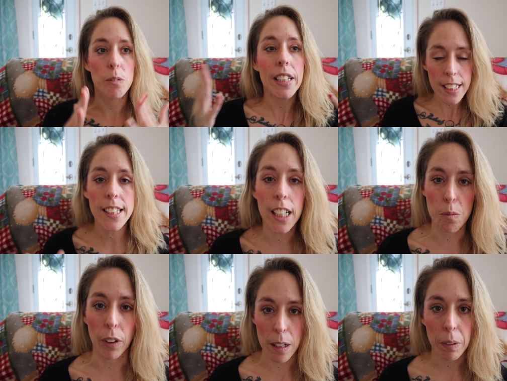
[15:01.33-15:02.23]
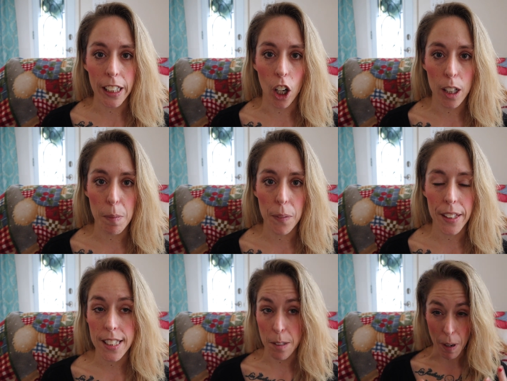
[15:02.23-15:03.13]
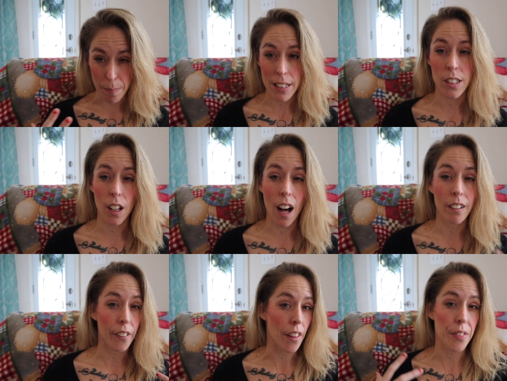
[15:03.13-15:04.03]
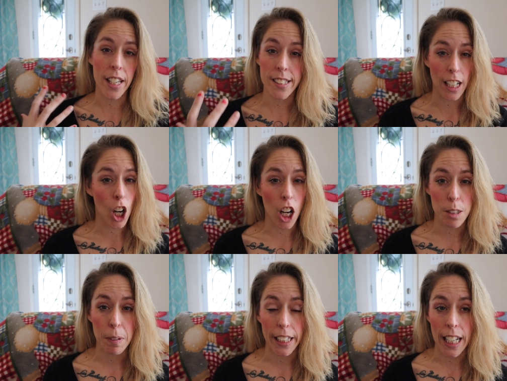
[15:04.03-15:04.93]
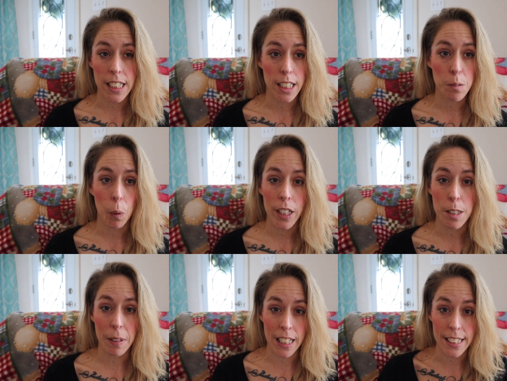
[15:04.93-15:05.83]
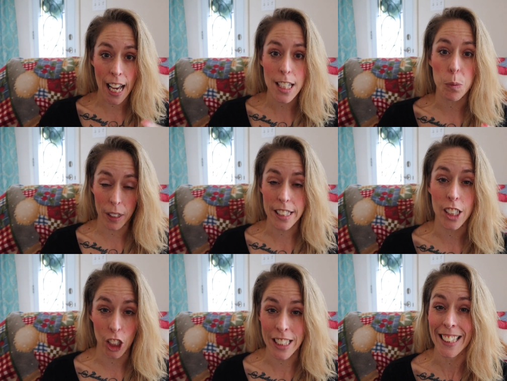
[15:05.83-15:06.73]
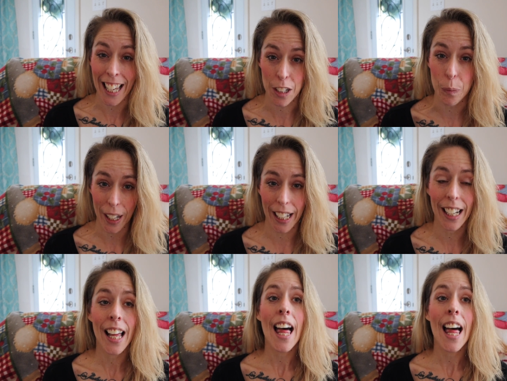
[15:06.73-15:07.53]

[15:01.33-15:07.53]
the reason that I'm rambling on about this and my mental health and the things that caused me to get to this point is because that's when I started to gain weight.